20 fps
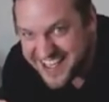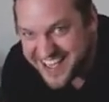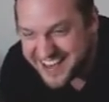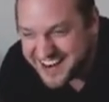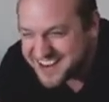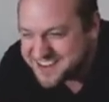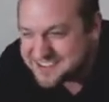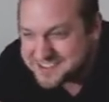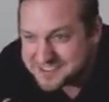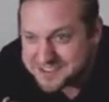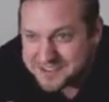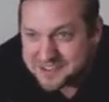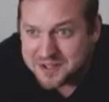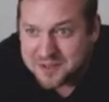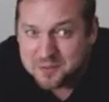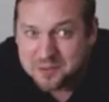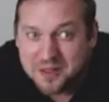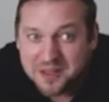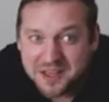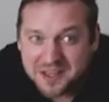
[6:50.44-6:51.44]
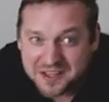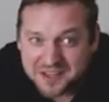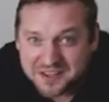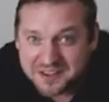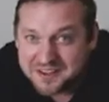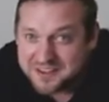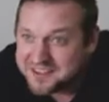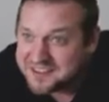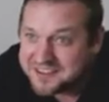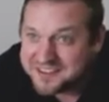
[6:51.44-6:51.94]
And I just look up like,
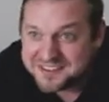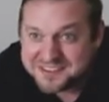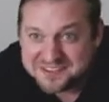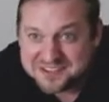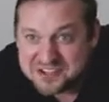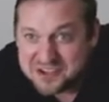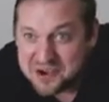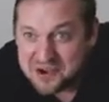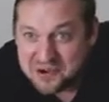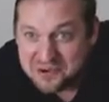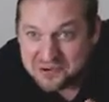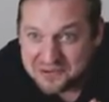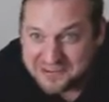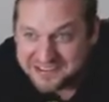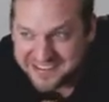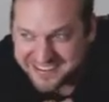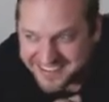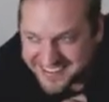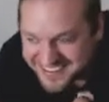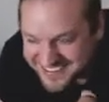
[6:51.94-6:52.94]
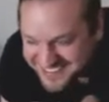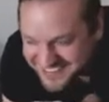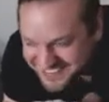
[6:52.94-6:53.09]
don't.